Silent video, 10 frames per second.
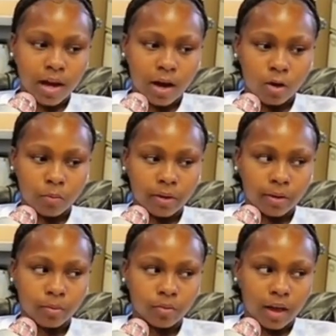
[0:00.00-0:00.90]
help
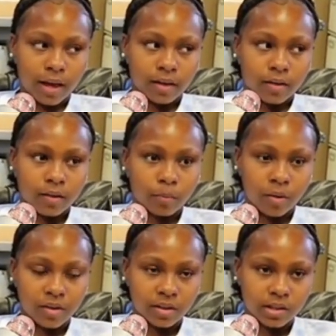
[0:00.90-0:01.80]
people like
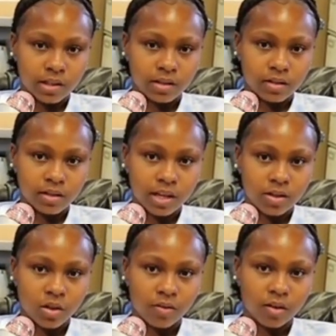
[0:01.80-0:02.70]
brothers and sisters see
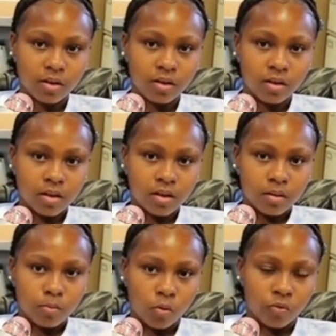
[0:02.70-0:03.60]
each other
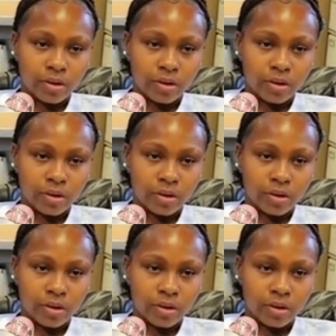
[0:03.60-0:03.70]
more